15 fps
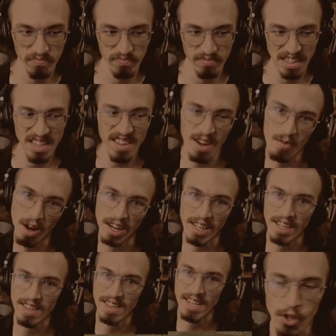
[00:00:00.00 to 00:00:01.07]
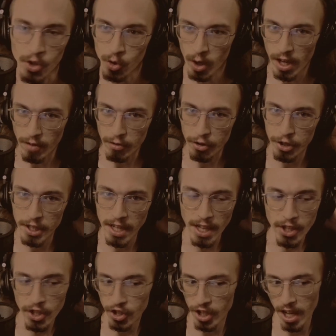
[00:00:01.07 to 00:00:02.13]
It's ironic, isn't it? Joy of
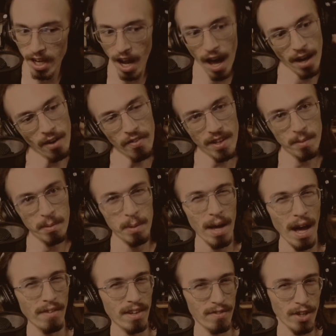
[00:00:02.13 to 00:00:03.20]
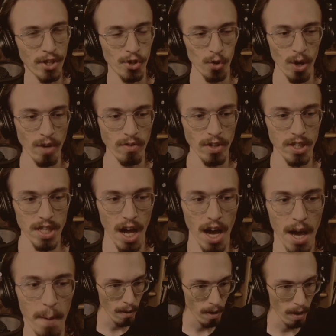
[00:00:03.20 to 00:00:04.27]
creation. I don't think I'm gonna be having a very joyful
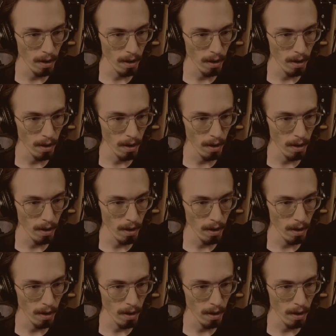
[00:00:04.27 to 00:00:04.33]
time.